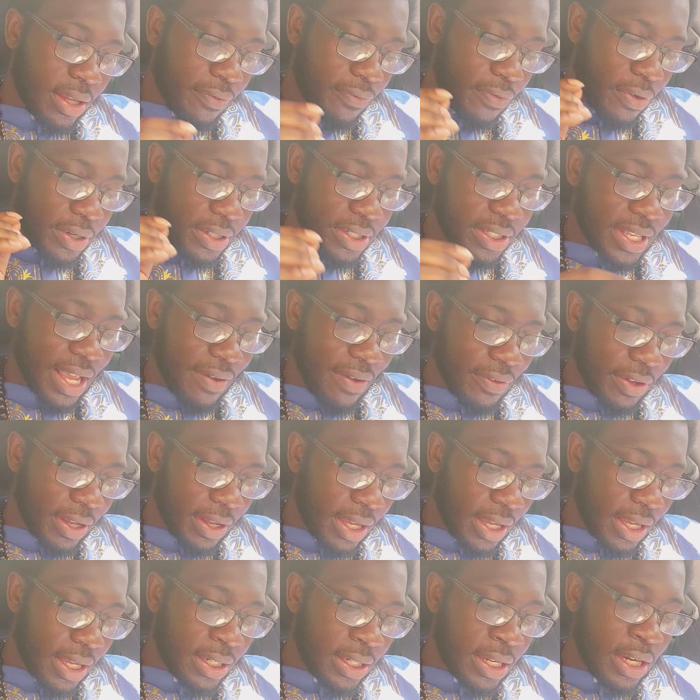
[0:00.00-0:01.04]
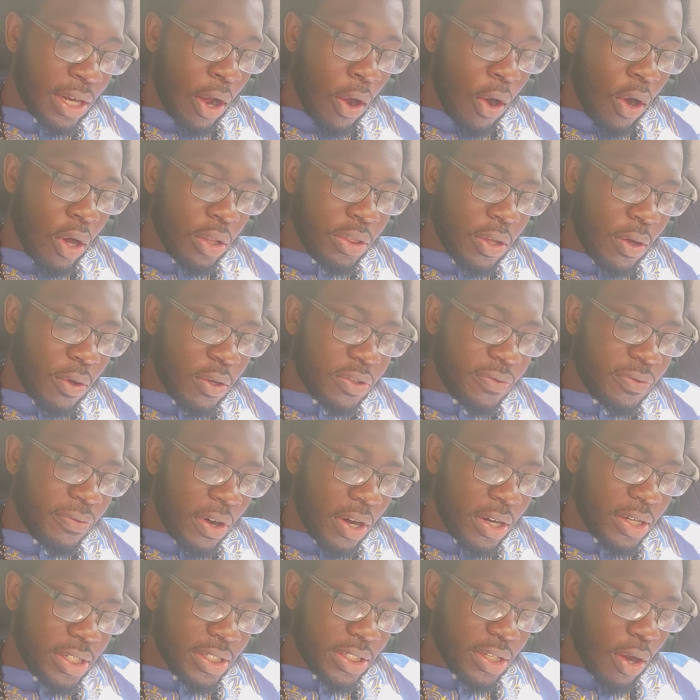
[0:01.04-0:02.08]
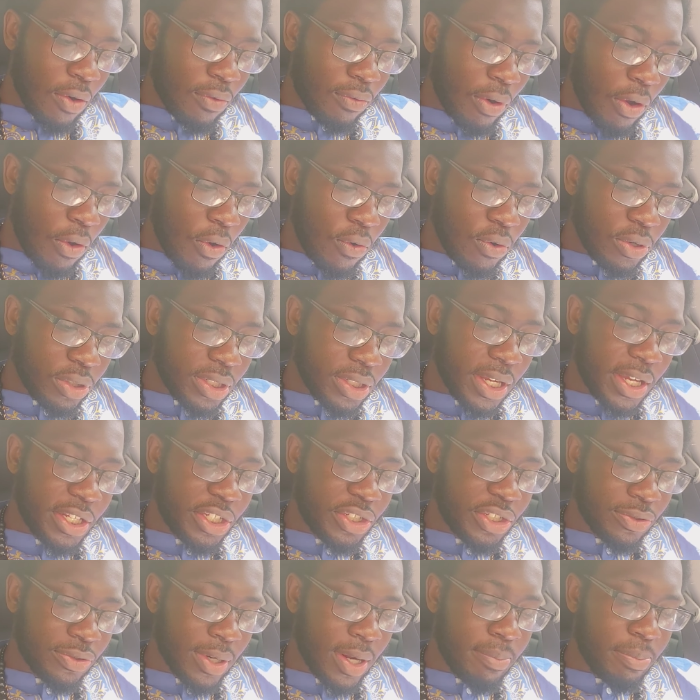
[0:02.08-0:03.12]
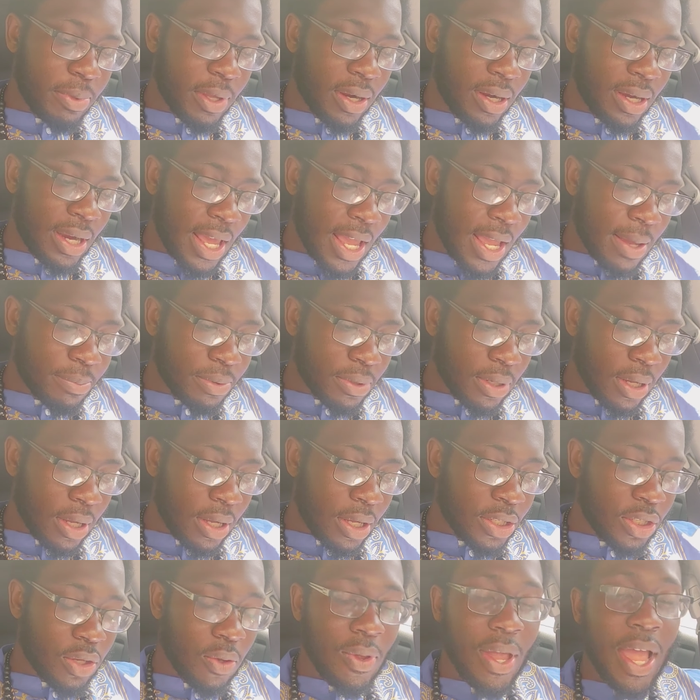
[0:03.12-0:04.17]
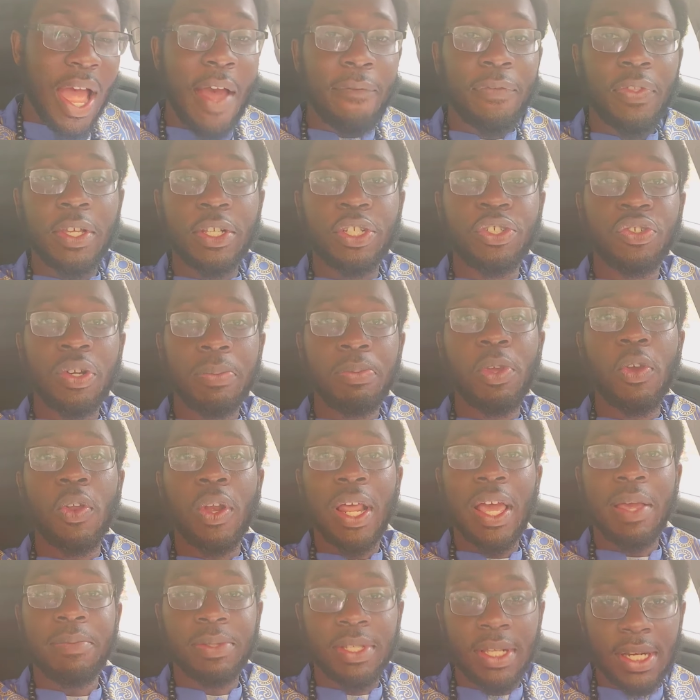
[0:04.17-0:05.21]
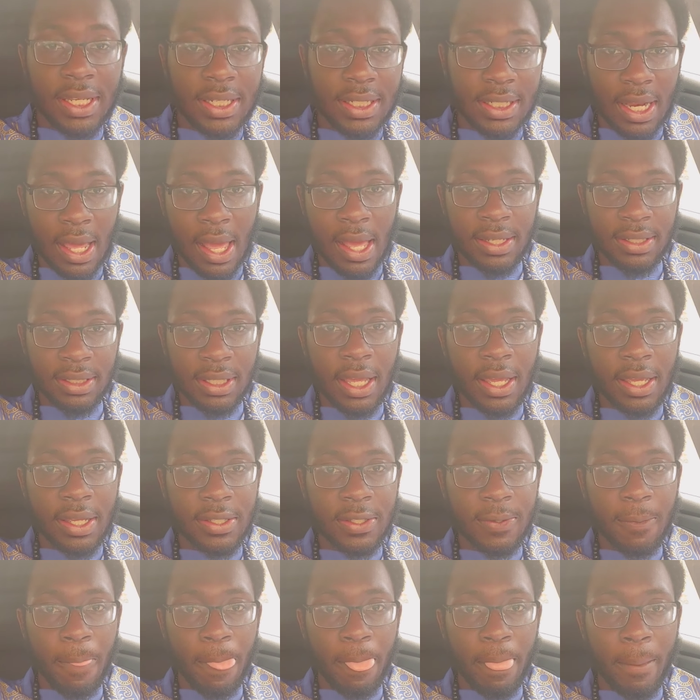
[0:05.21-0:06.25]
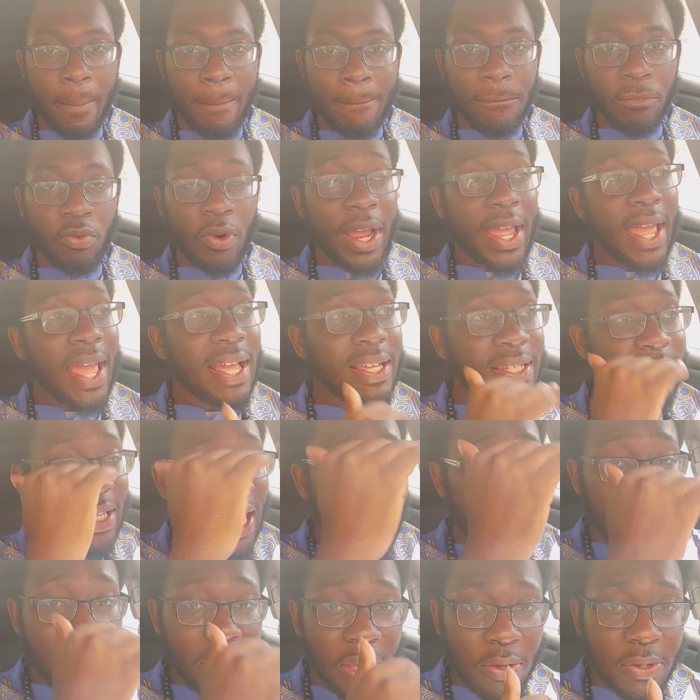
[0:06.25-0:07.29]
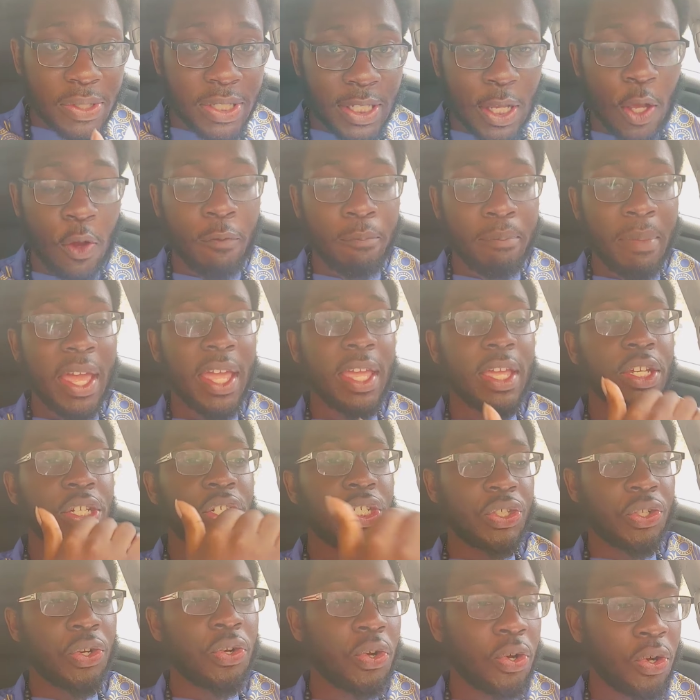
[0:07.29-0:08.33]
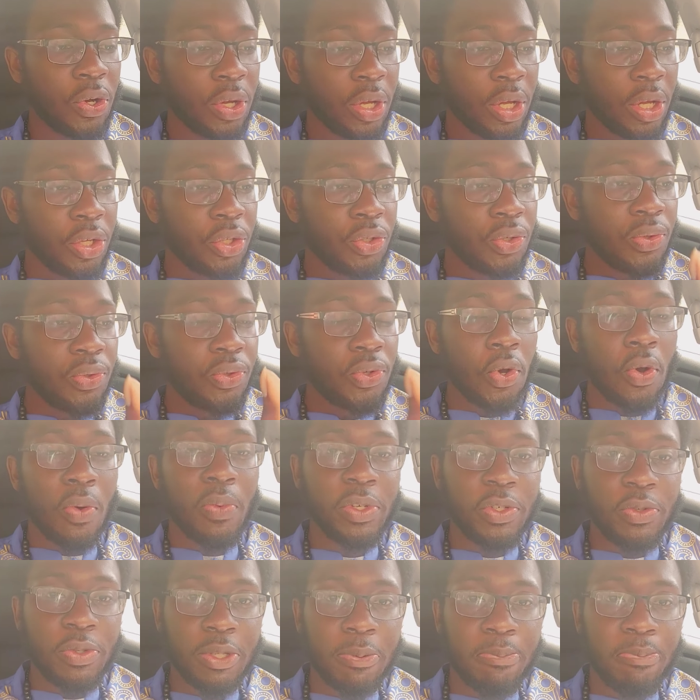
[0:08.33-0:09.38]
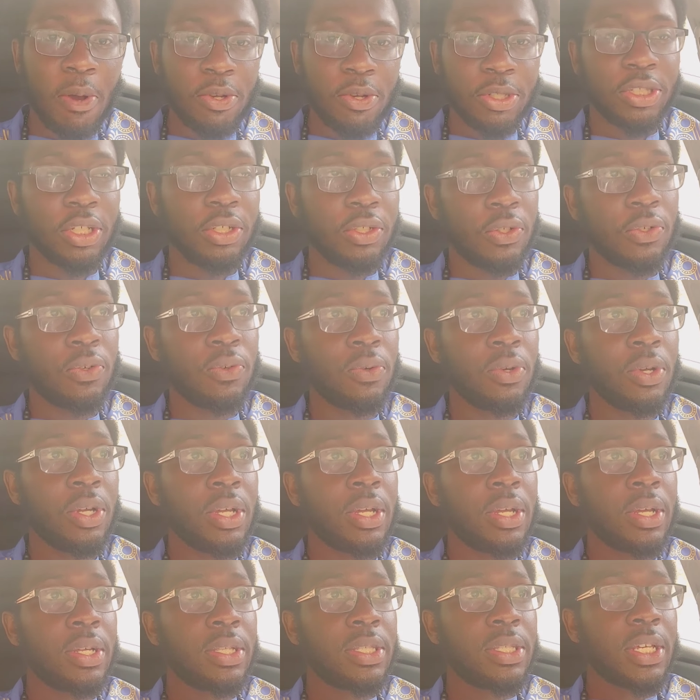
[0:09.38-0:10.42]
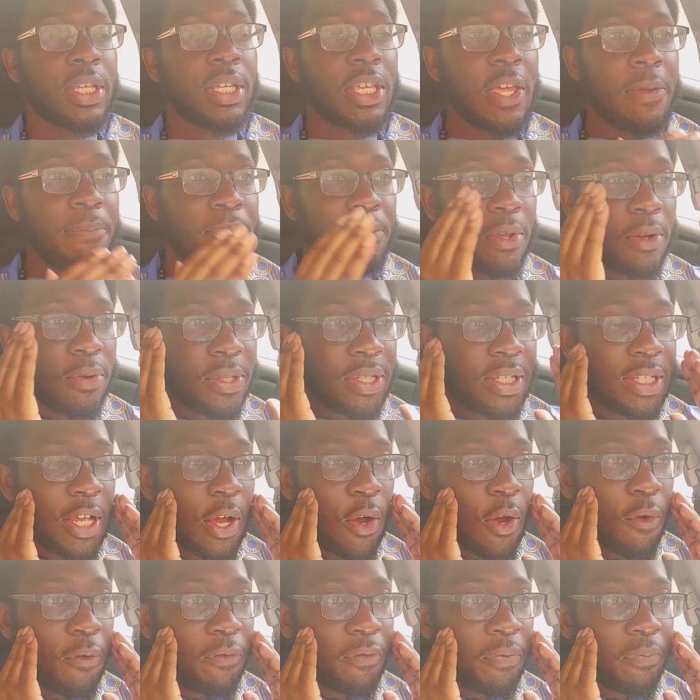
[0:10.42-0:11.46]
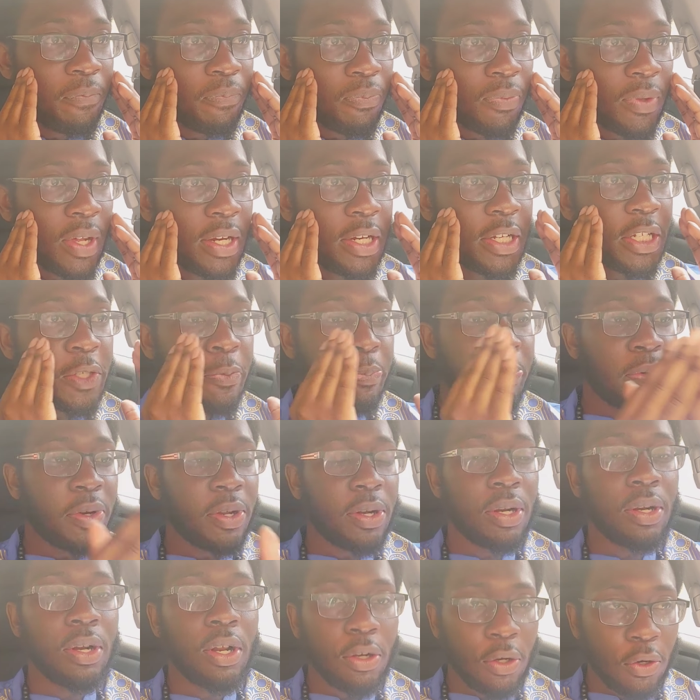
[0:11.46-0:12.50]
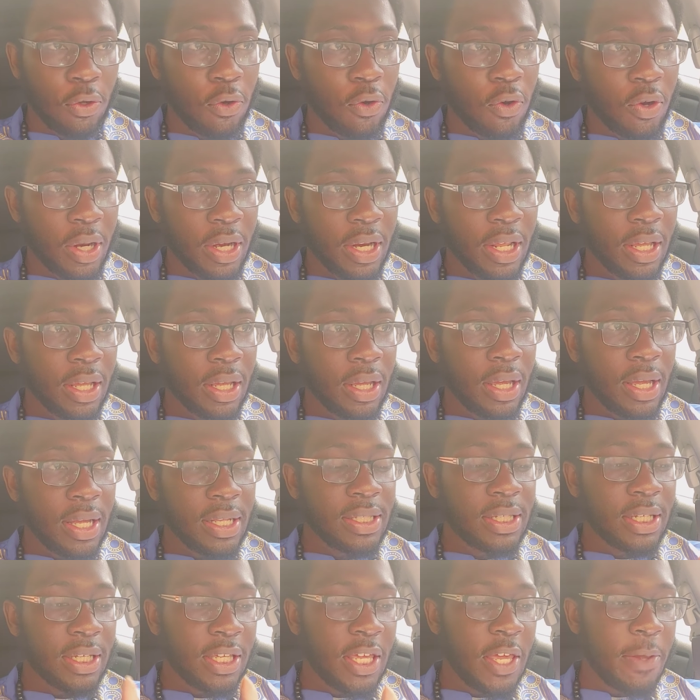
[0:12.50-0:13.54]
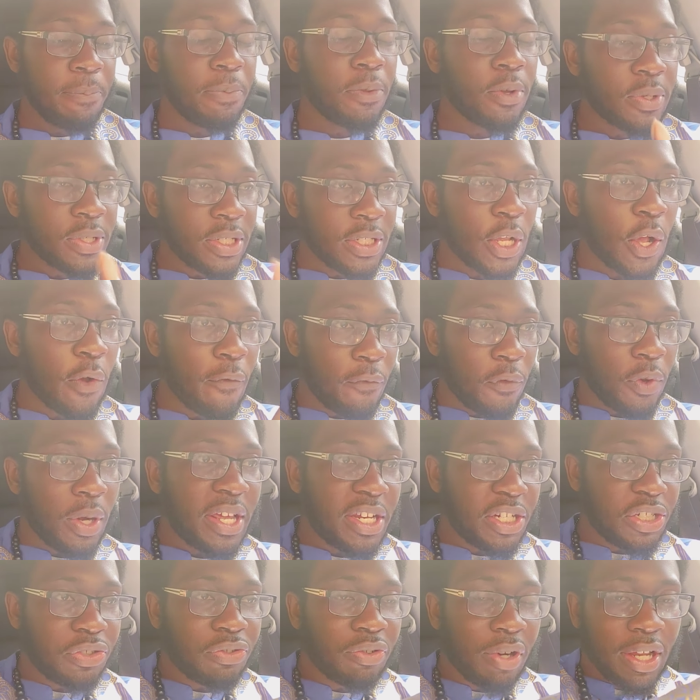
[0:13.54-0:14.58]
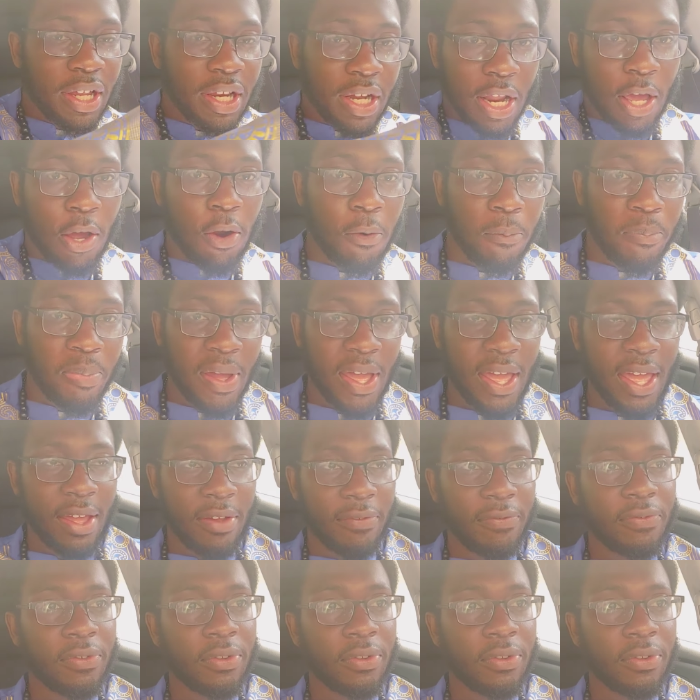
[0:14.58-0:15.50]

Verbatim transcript: verse 7. Then all those virgins arose and trimmed their lamps. So you have to trim your lamps in these last days, right? Examine yourself, making sure you're doing what you're supposed to do to keep yourself in the spirit of the Lord and to keep yourself on that straight and narrow path,